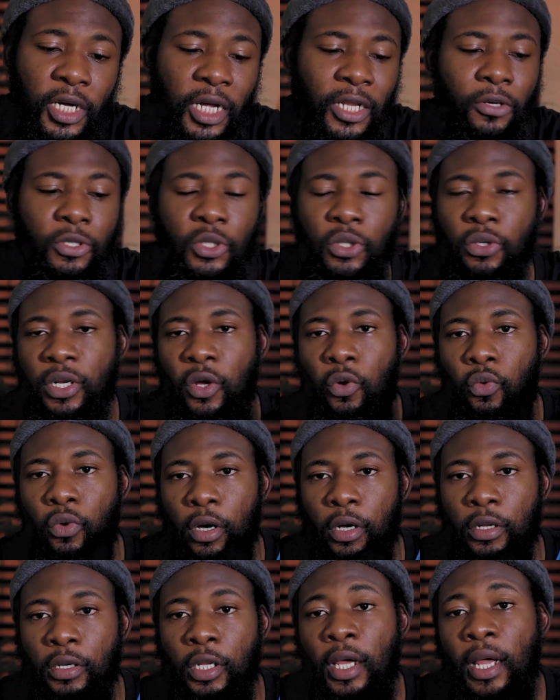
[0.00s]
and also the
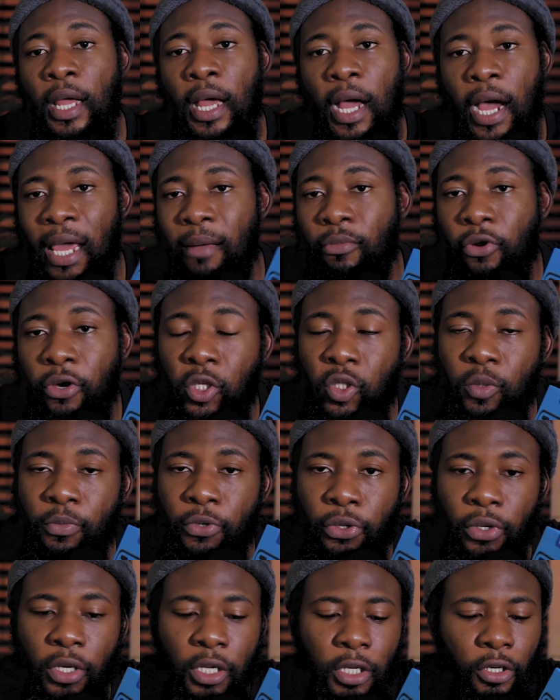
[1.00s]
one I am going to be
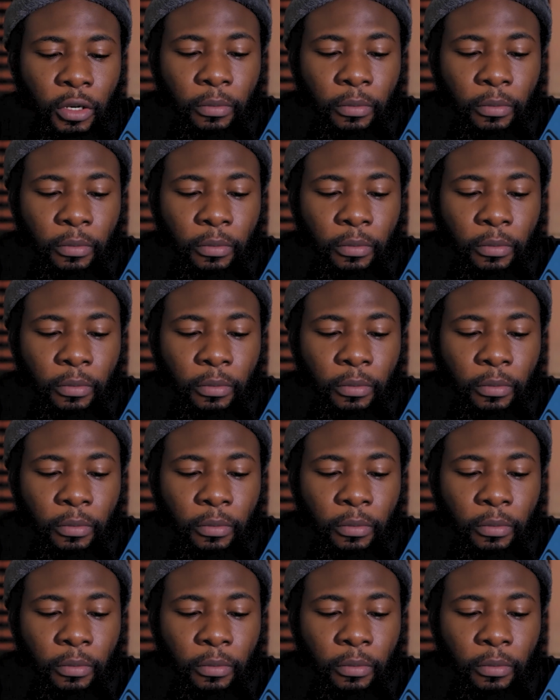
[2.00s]
doing the